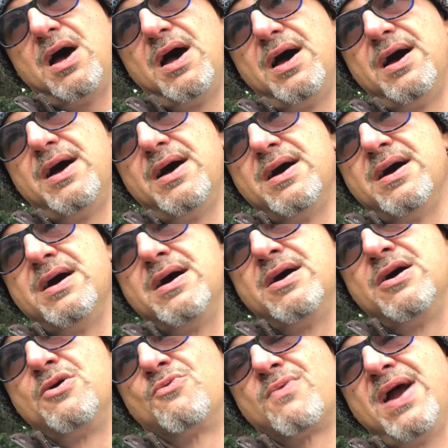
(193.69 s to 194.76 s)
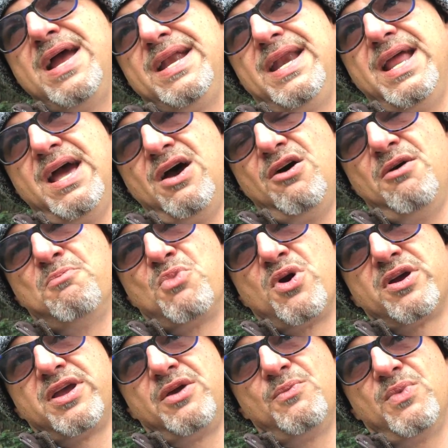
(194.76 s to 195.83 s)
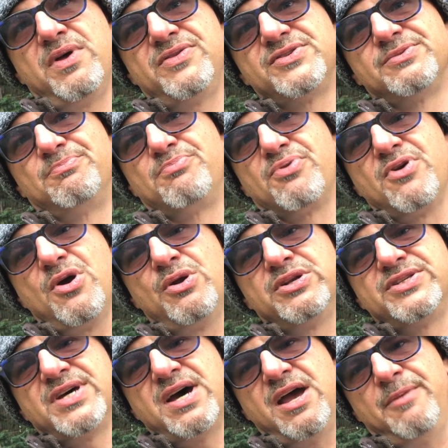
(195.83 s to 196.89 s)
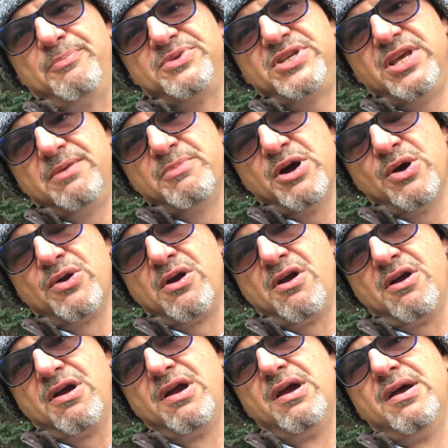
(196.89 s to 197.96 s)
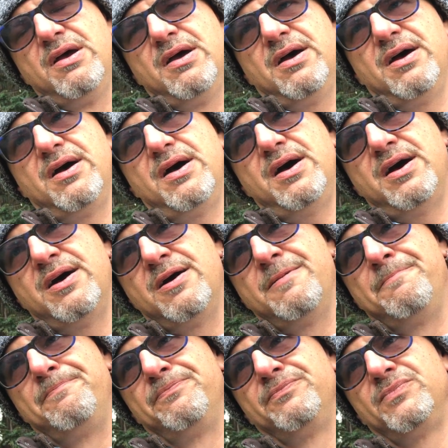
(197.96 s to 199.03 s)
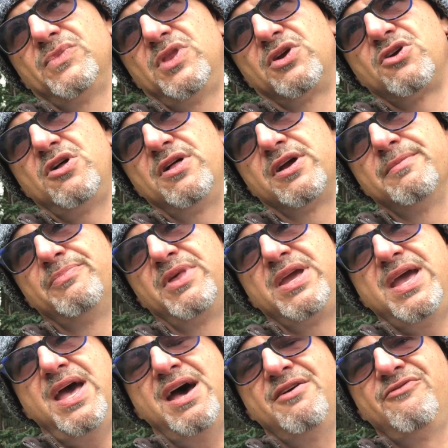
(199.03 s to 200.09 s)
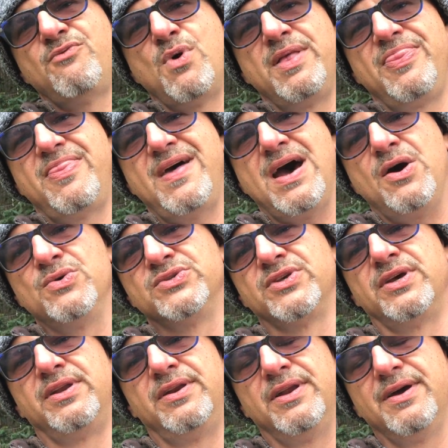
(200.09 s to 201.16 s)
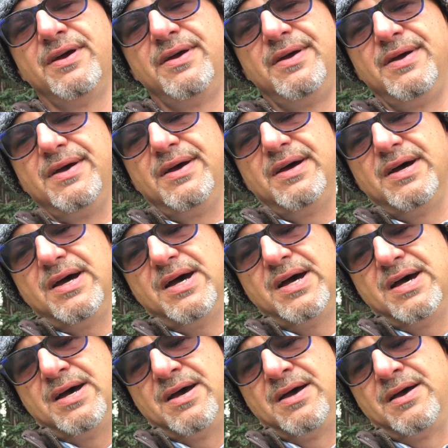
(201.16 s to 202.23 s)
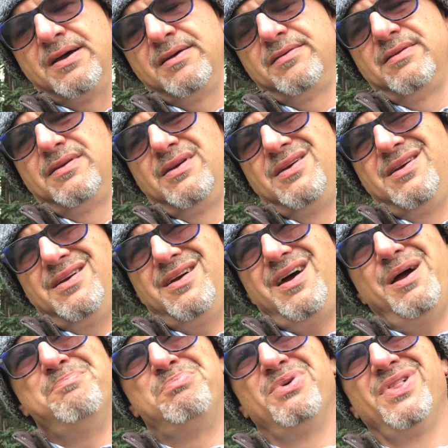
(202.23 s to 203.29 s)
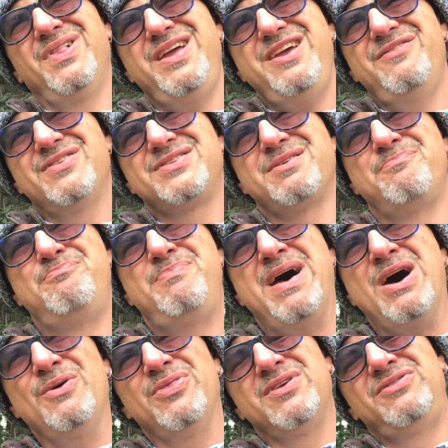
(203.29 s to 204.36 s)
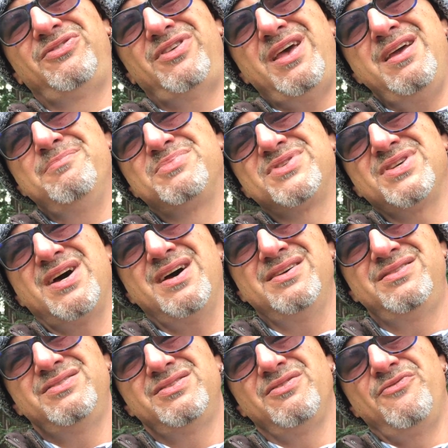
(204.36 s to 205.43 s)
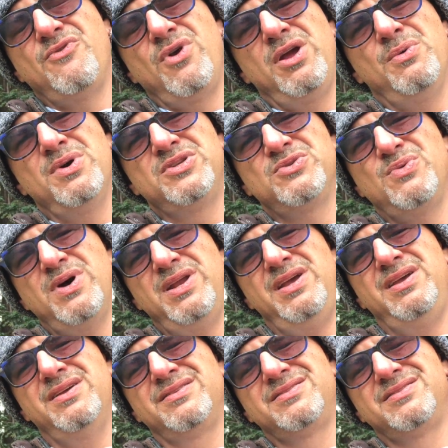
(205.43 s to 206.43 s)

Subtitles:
Right now I'm working with some prototype T motor. They're calling them the F1000. I believe it's about the same size as the 4120.